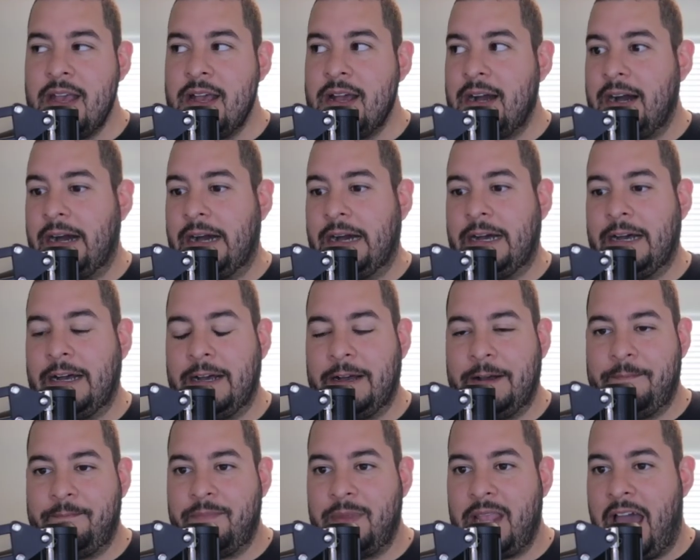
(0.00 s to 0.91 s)

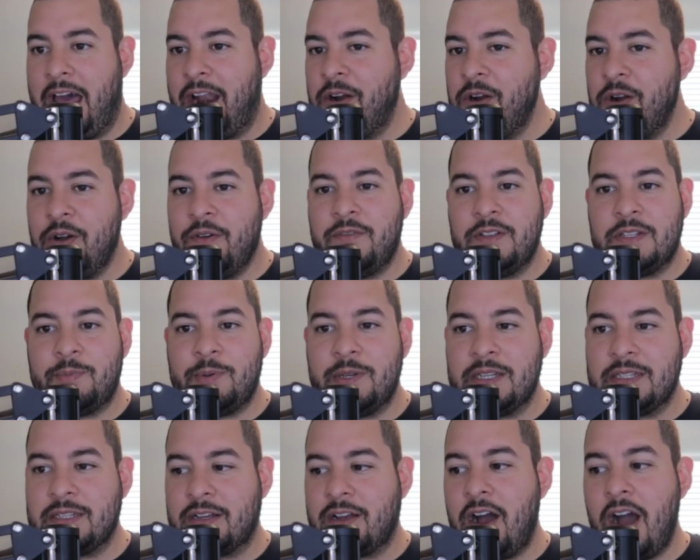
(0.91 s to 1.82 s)
I don't know if it's
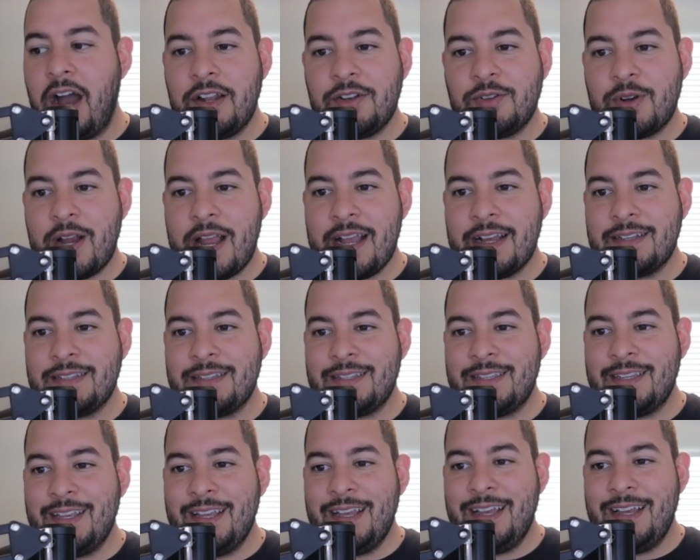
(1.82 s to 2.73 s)
because of contracts.
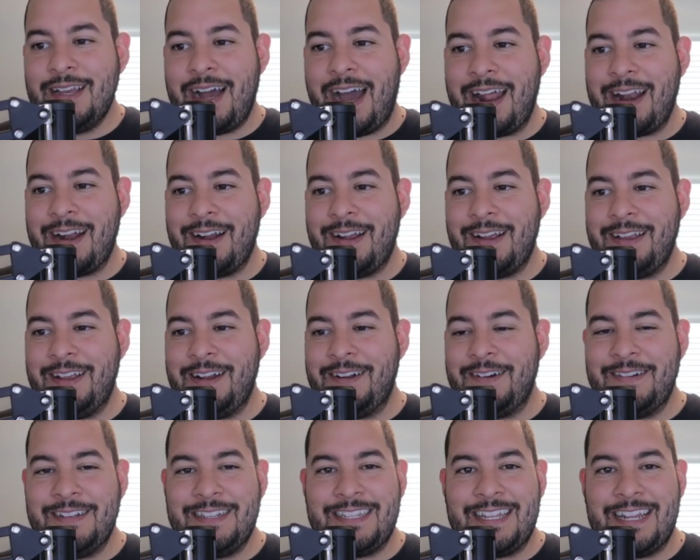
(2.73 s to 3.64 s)
I don't,
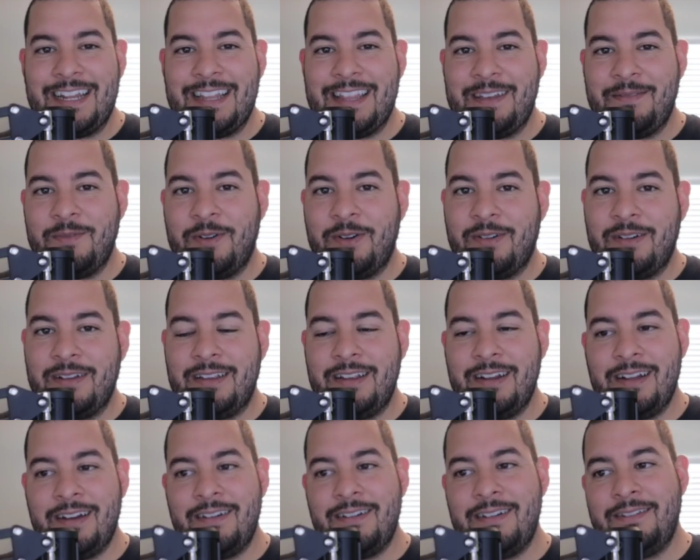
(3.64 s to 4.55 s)
instead of them going,
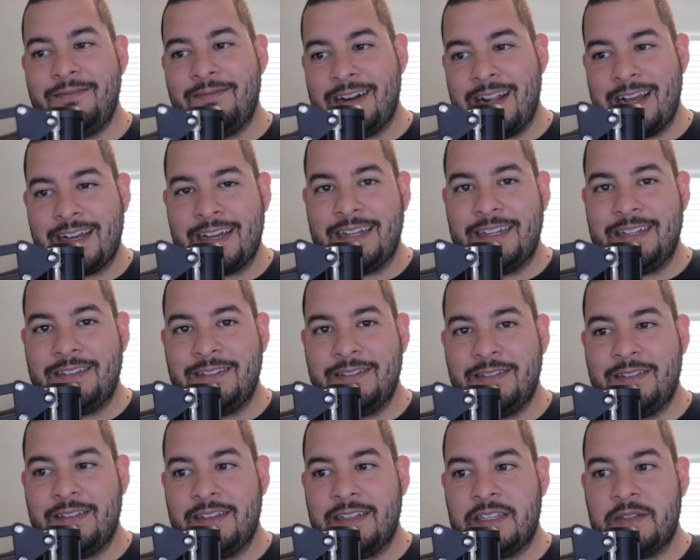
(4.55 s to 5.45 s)
we're not going to do
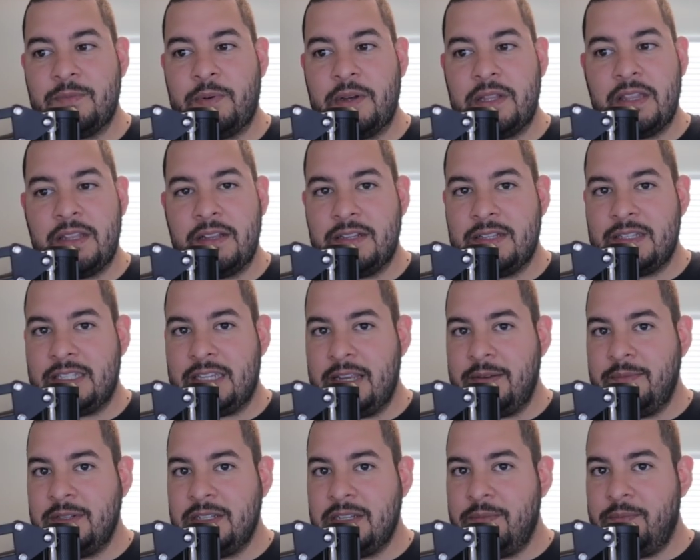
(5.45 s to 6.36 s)
this, but there
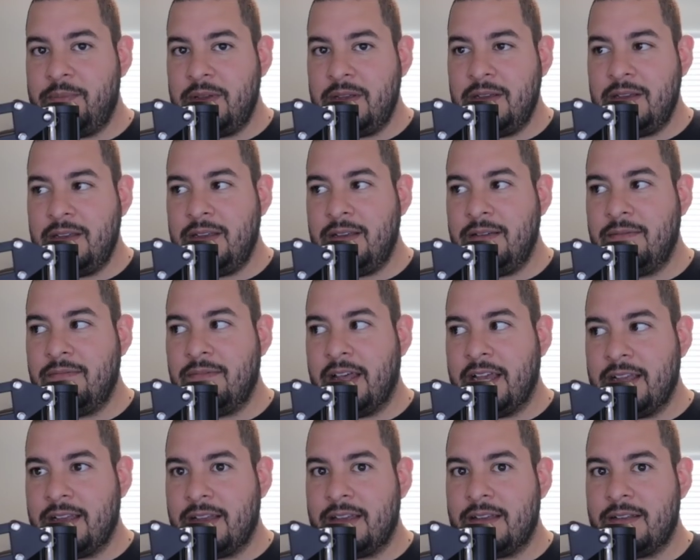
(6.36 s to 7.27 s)
seems to be
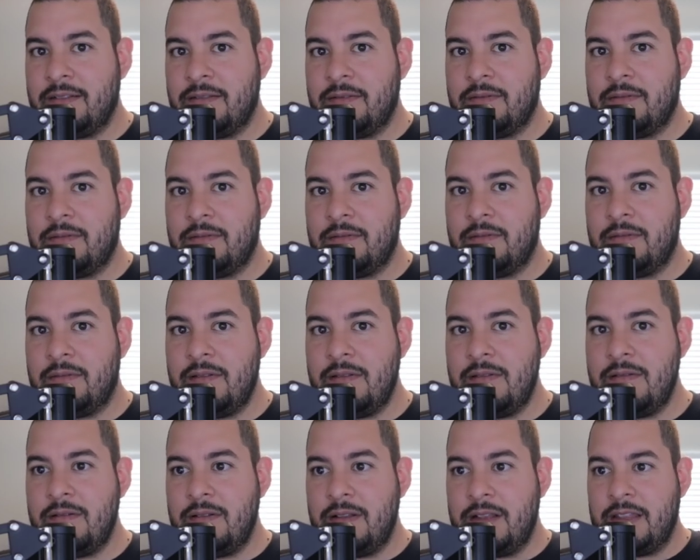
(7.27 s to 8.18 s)
like
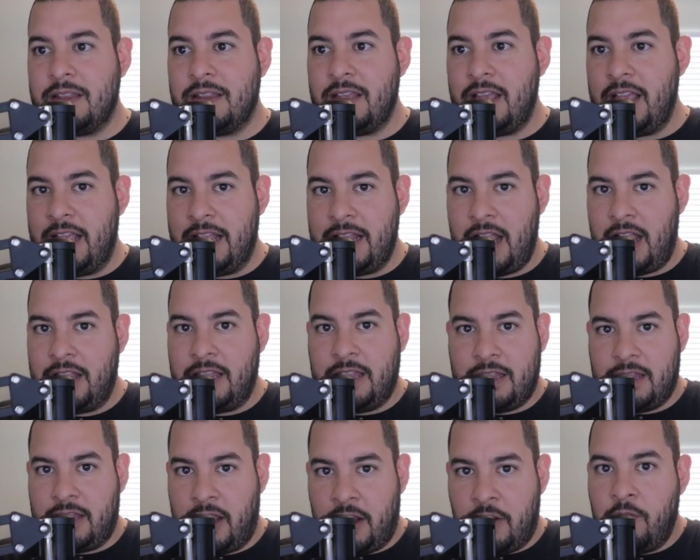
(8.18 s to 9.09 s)

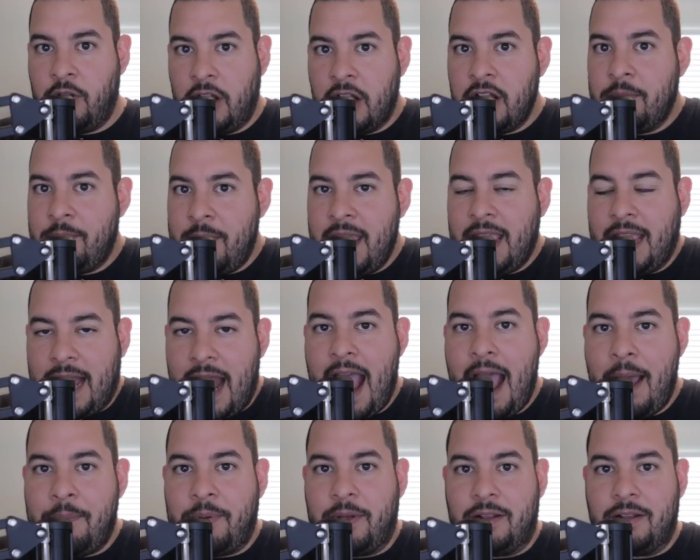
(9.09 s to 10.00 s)
they're going to make it
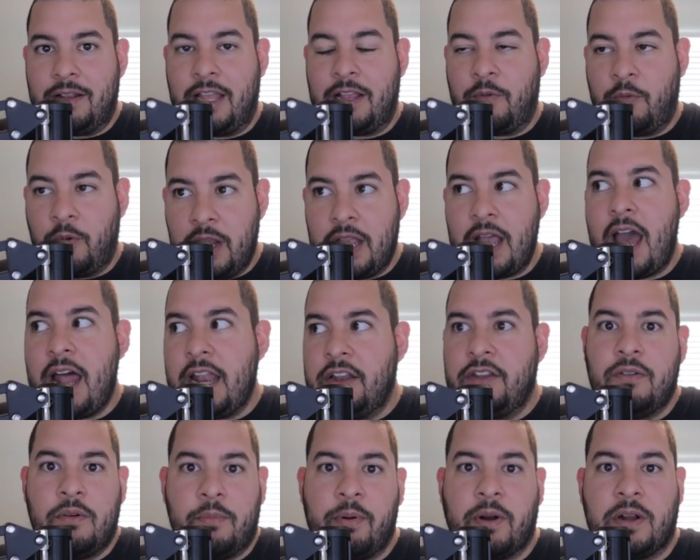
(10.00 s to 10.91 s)
happen. Like, we got to
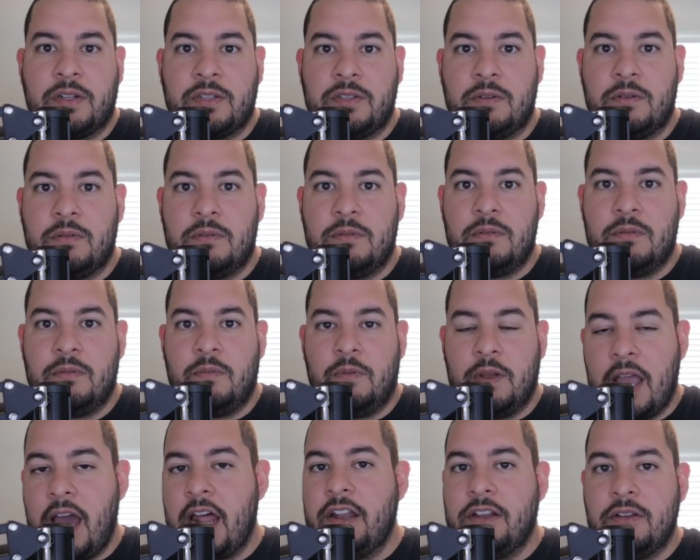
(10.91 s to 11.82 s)
do a part 2. We
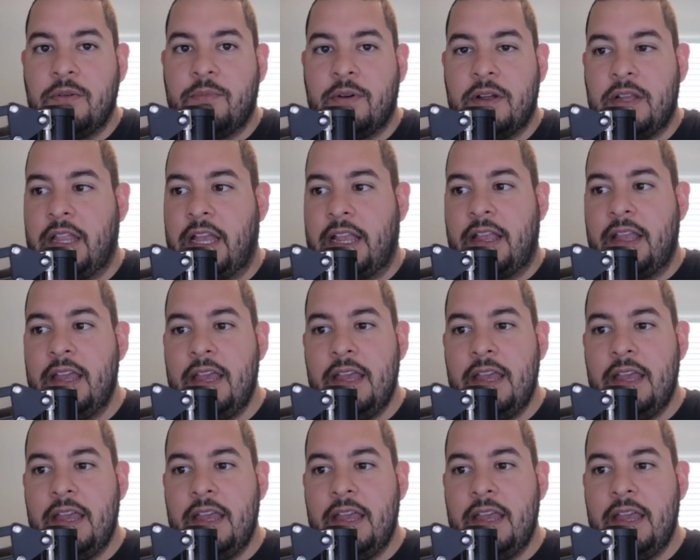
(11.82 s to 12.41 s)
got to do a part, like,